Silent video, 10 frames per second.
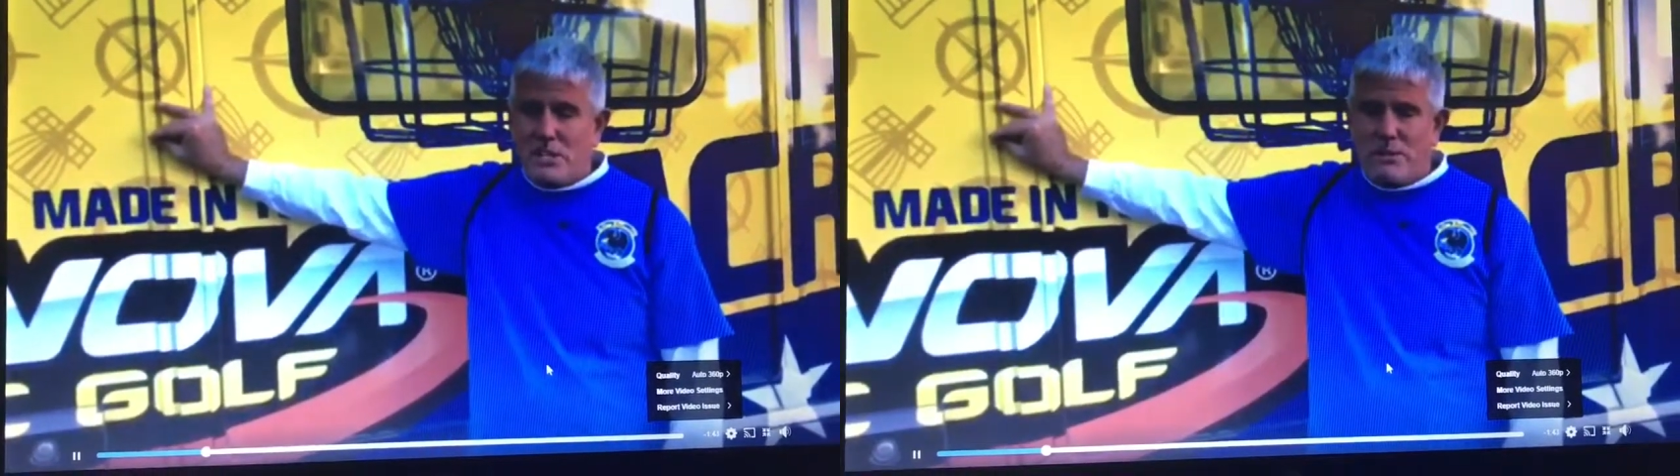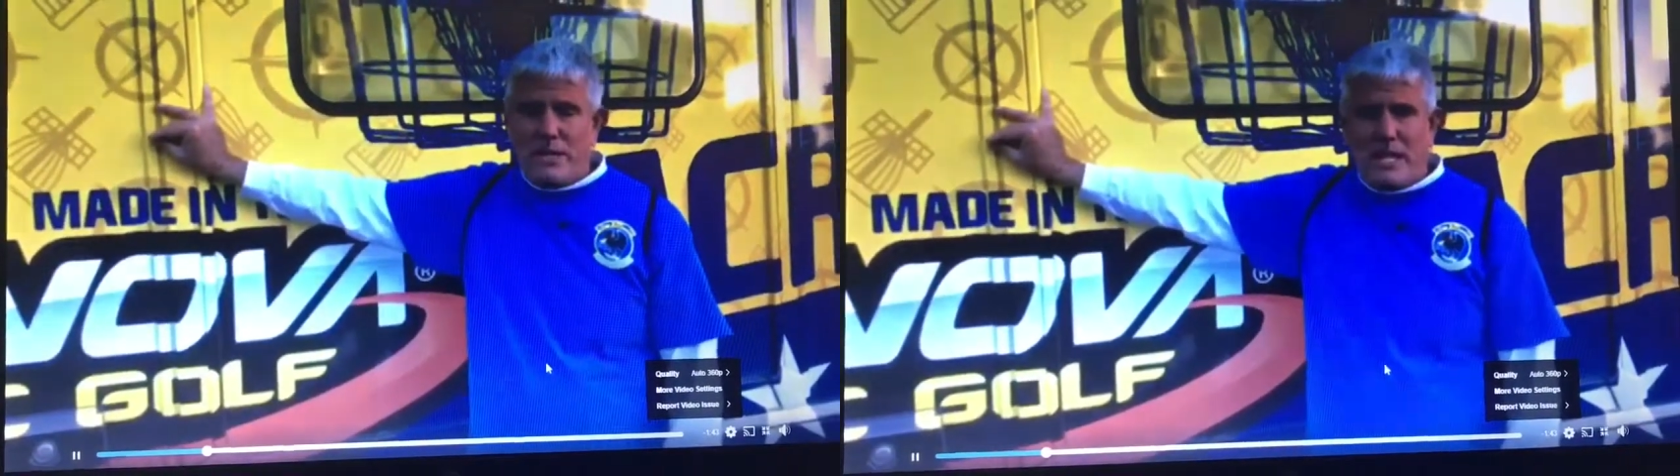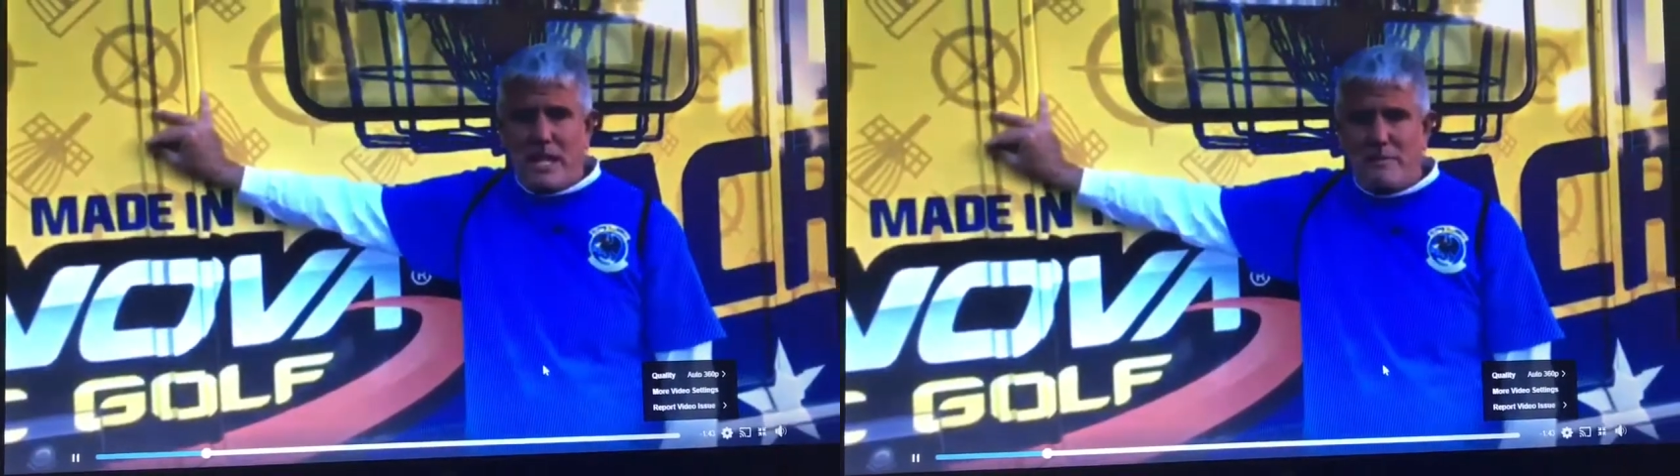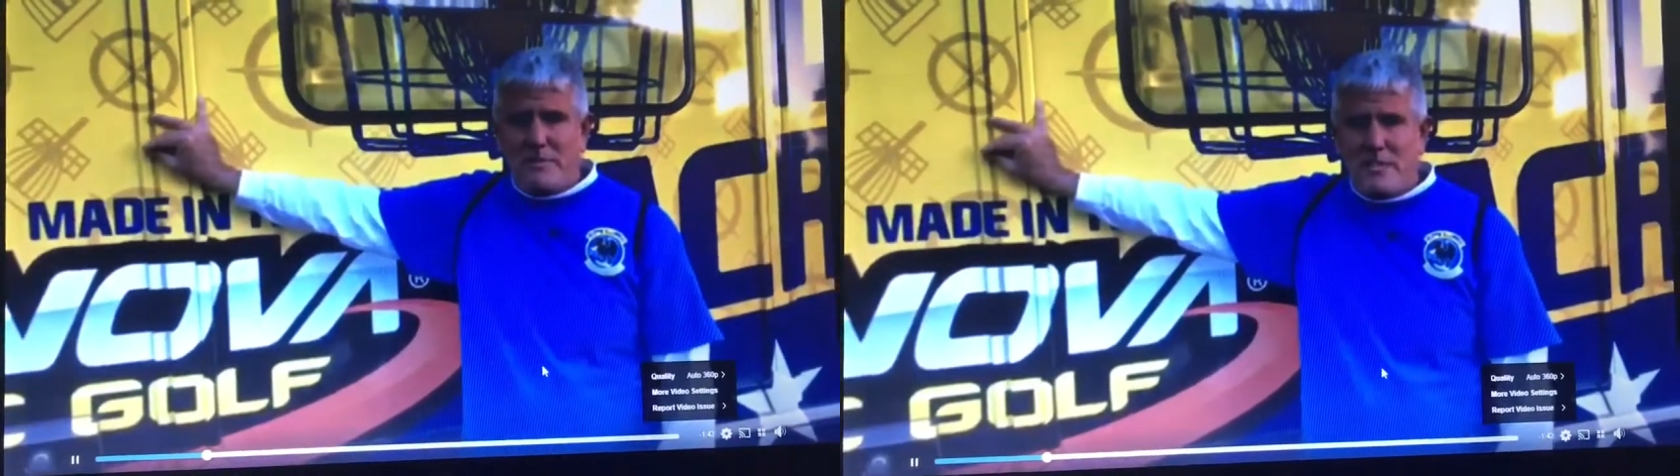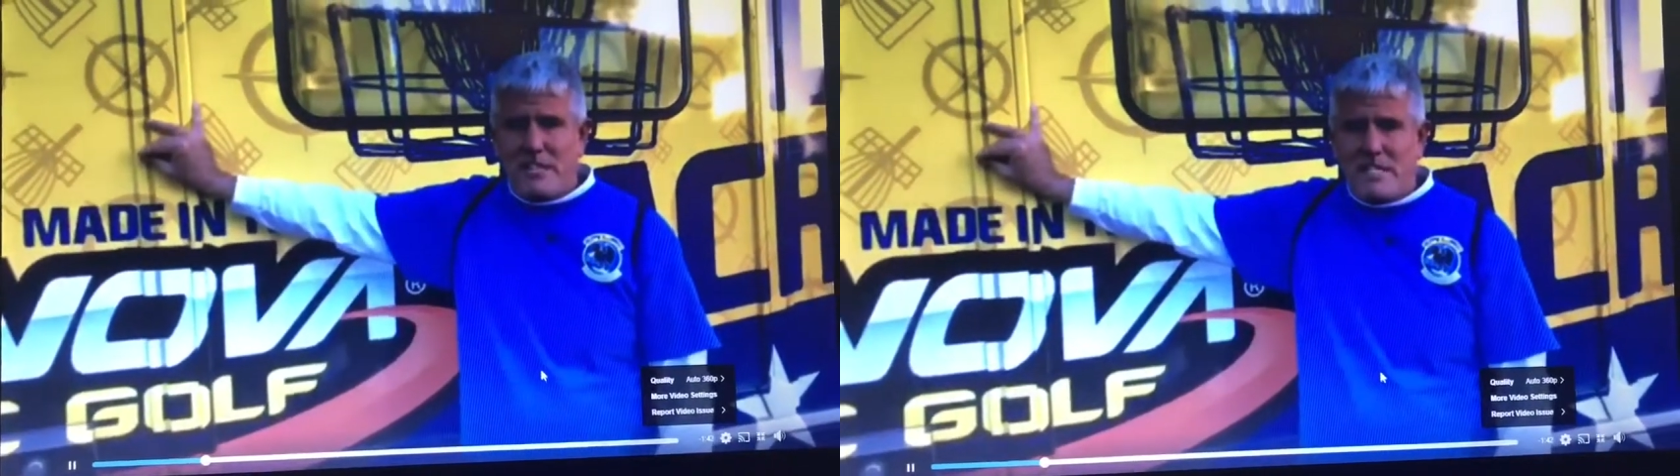So when it came
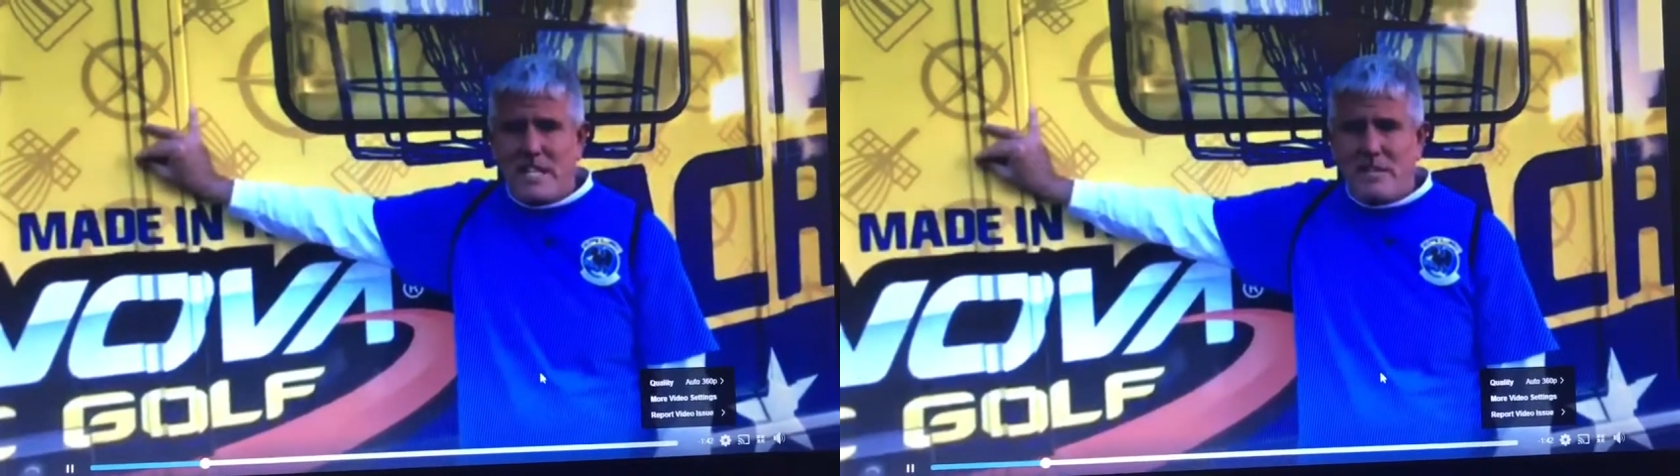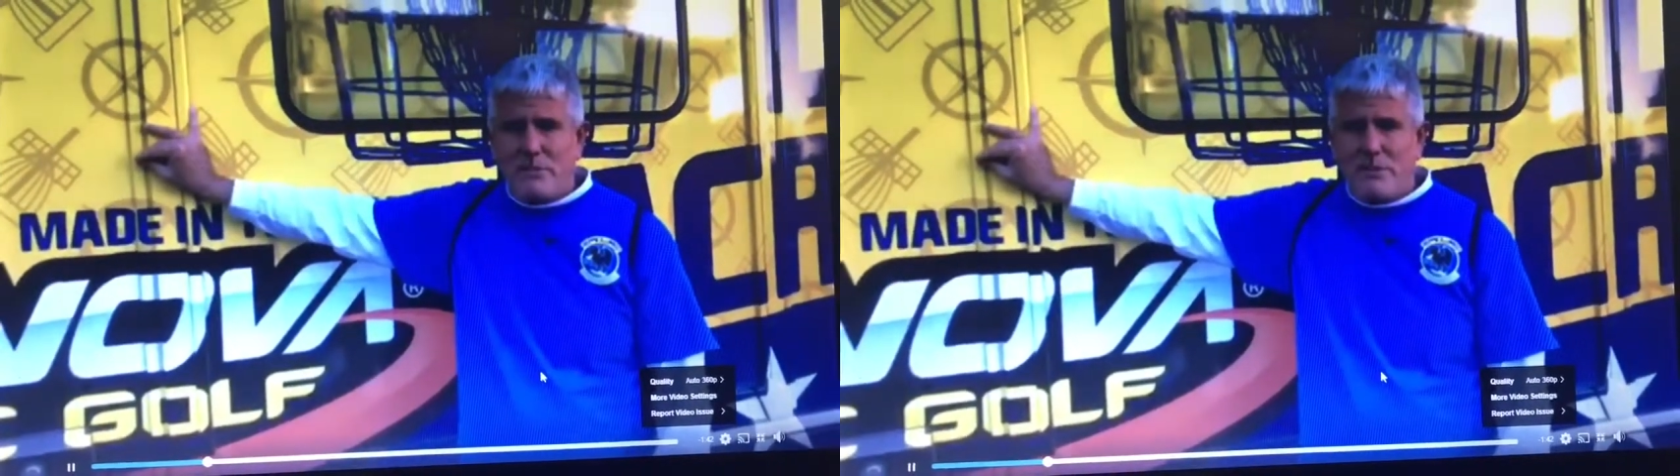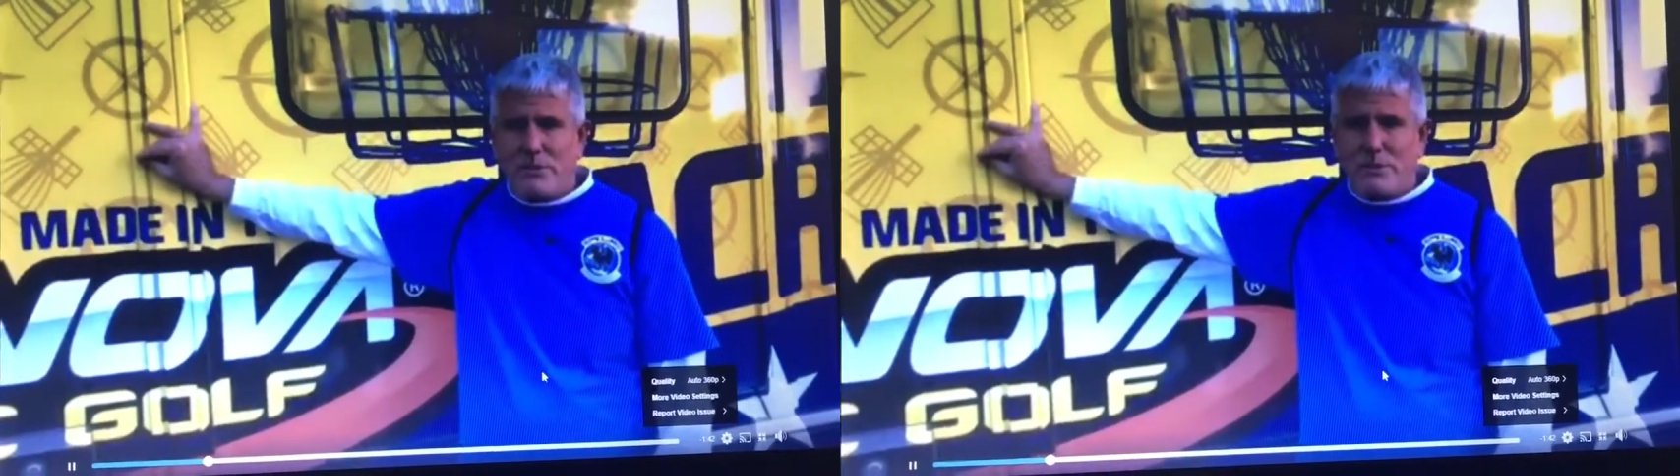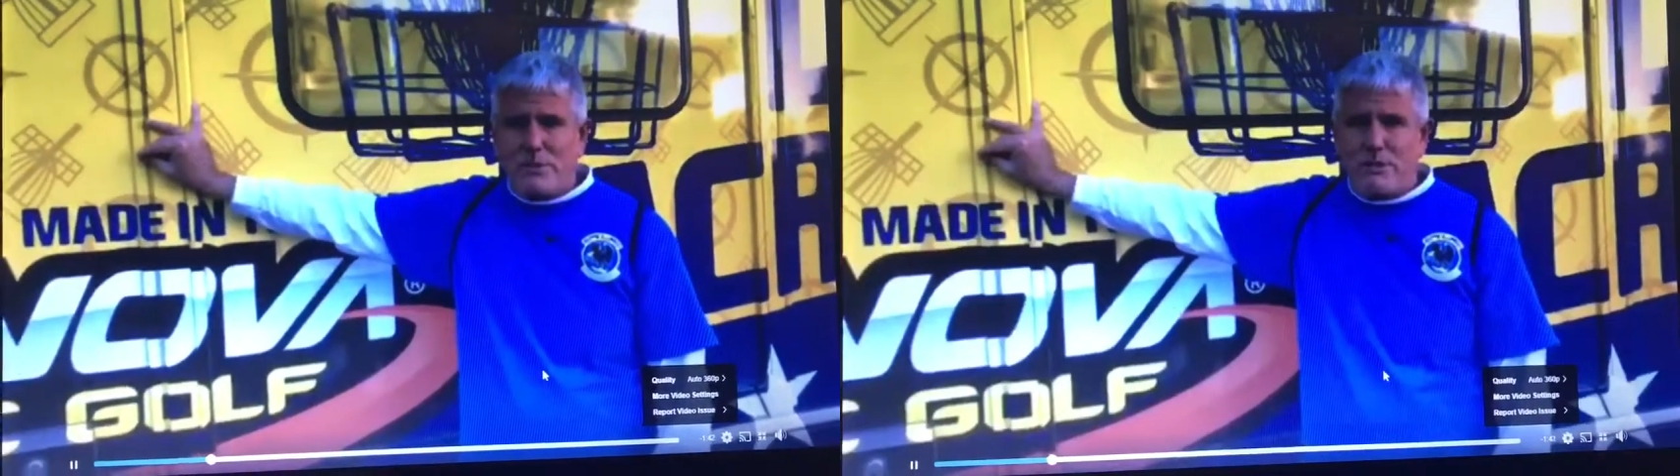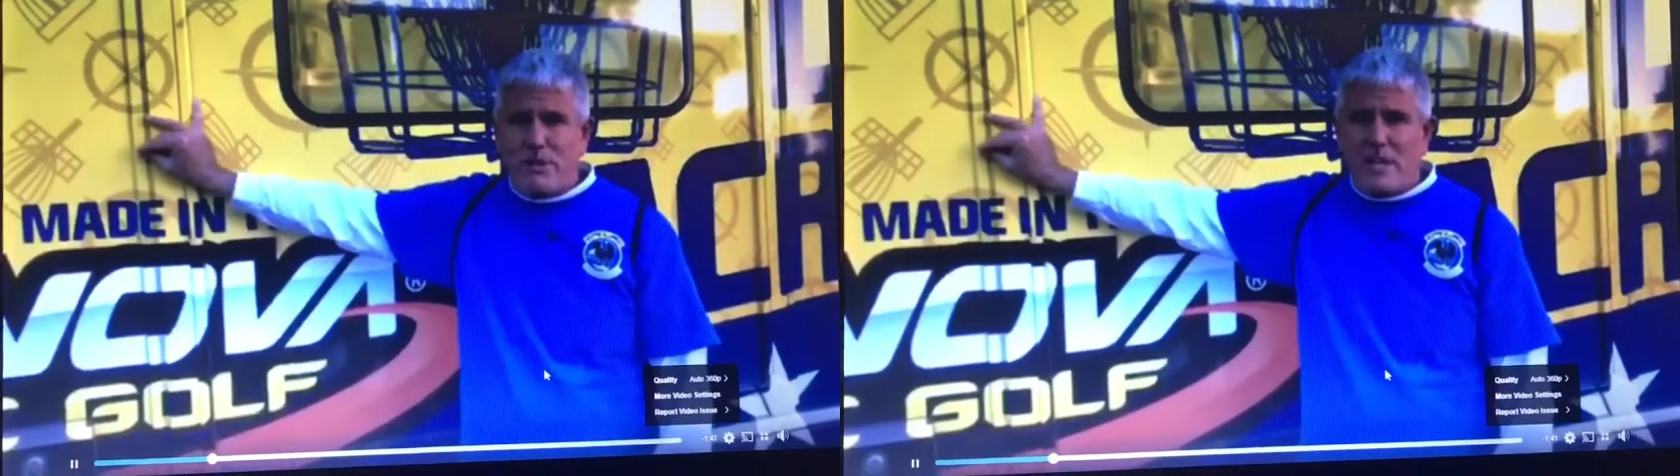to taking road
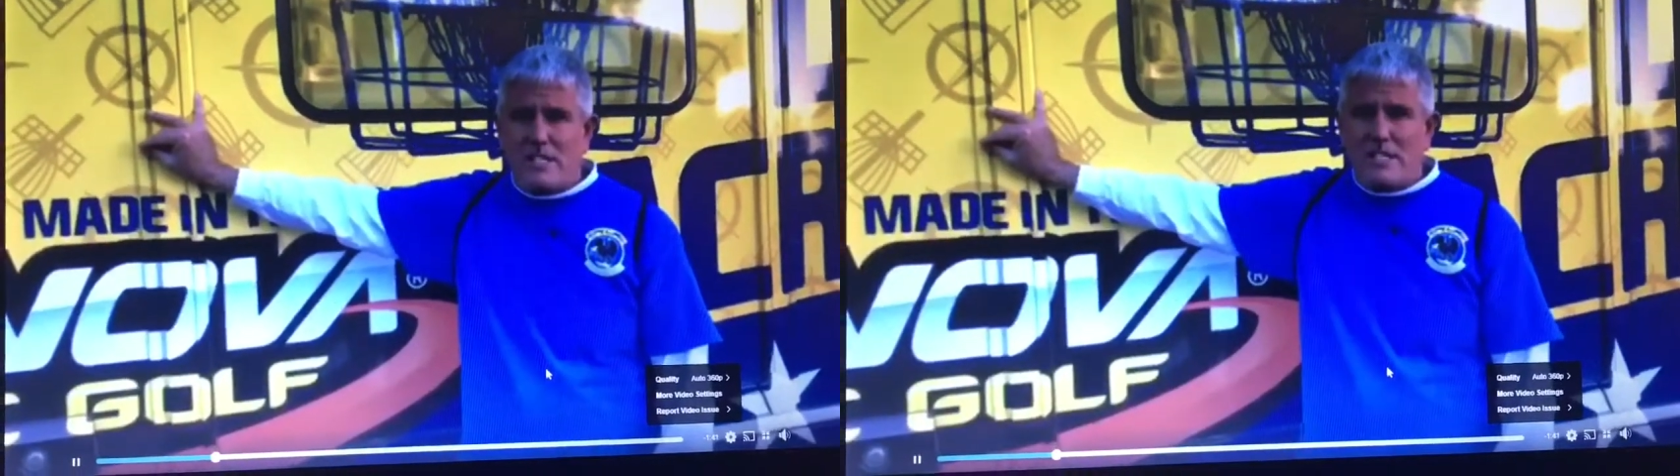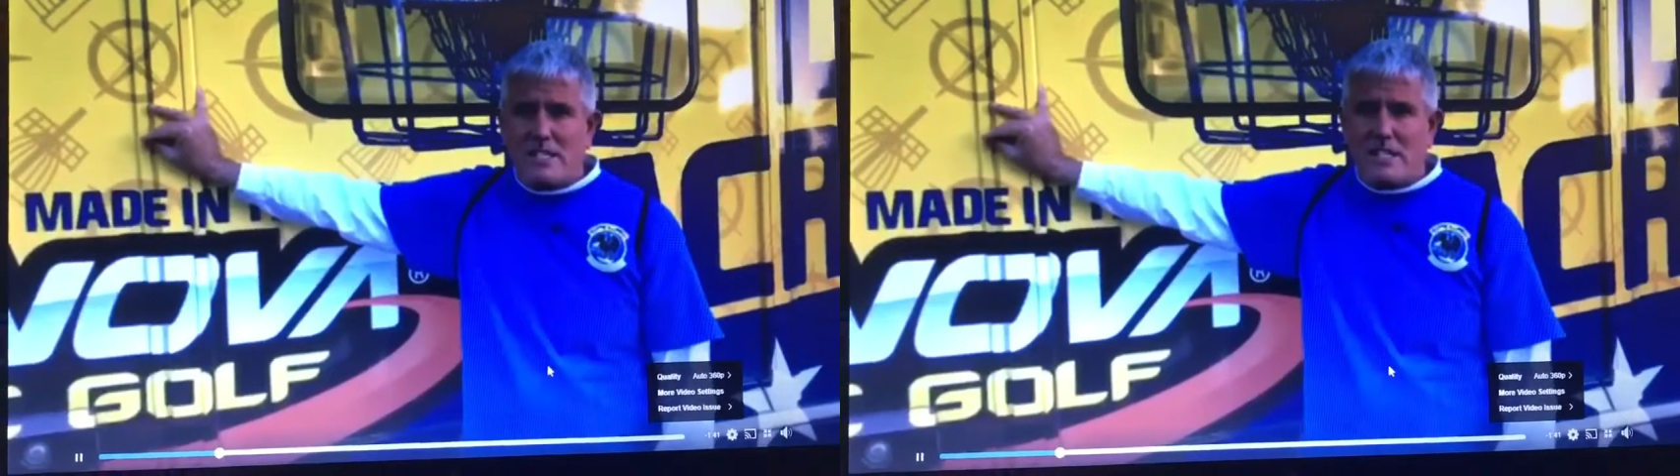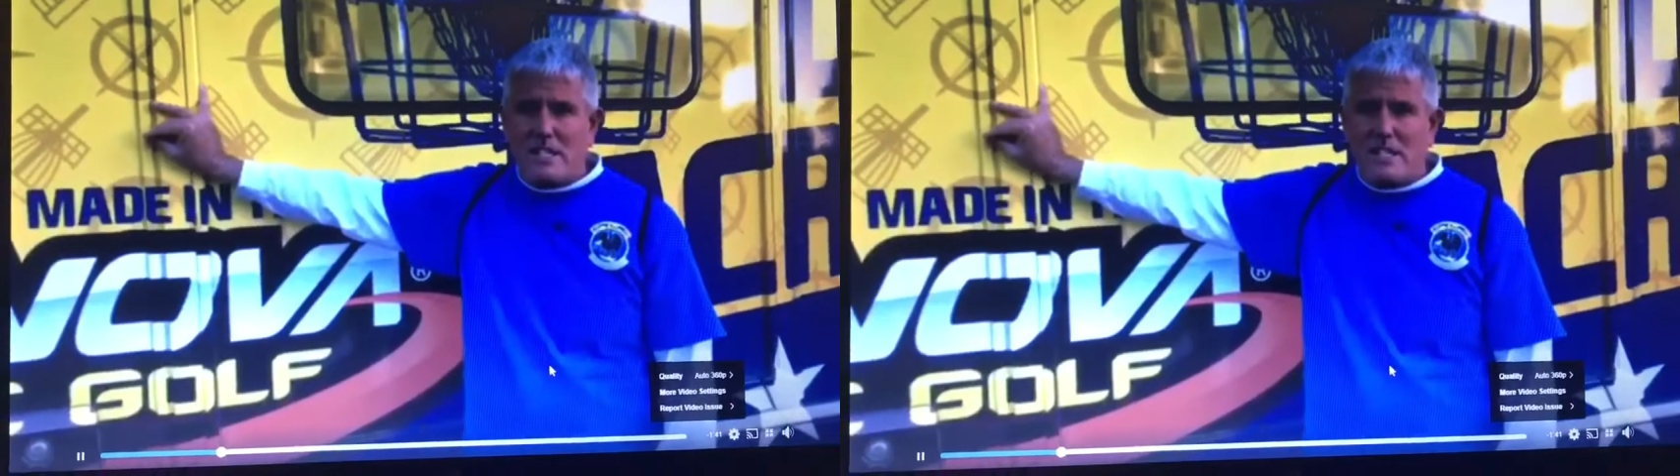trips across uh,